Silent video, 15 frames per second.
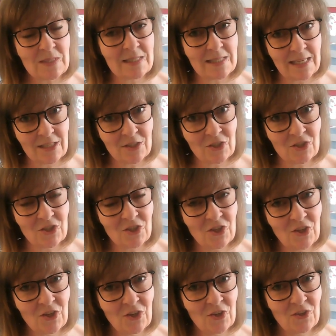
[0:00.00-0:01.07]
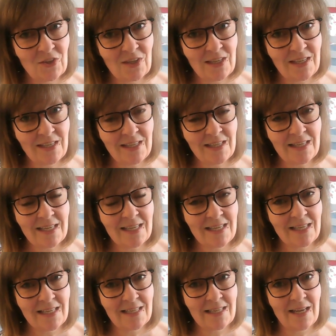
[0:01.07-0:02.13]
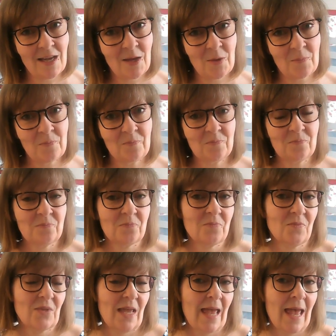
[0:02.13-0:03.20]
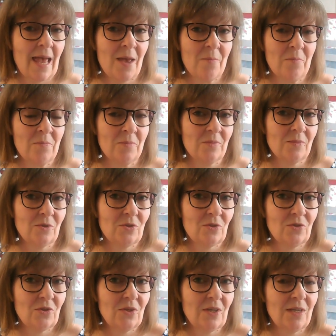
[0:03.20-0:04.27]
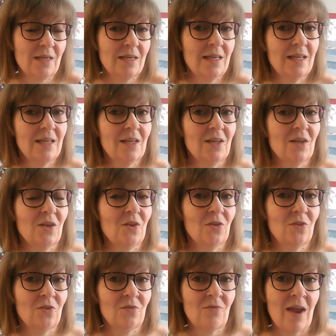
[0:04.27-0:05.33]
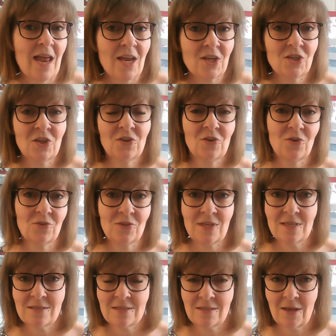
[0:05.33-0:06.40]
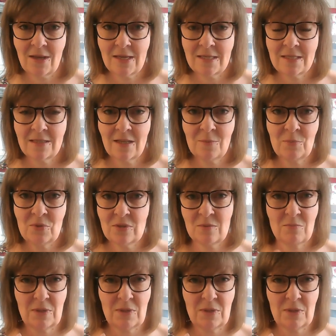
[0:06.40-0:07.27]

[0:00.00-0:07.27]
stitched the um, hem to the thread on the inside. I'll put some